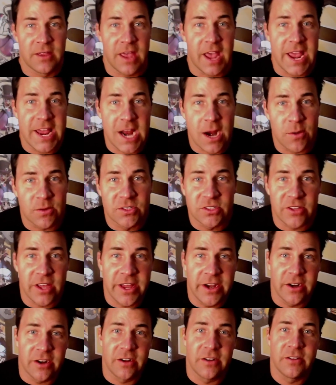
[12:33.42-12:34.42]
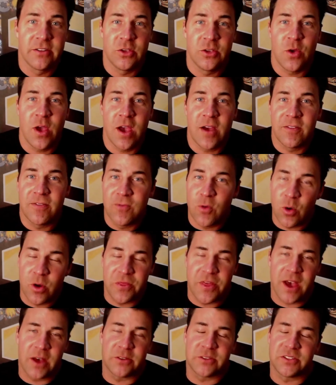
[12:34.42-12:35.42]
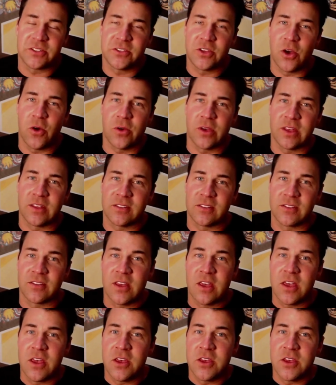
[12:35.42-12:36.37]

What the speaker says: 8 hours later, you have 4,000 tokens.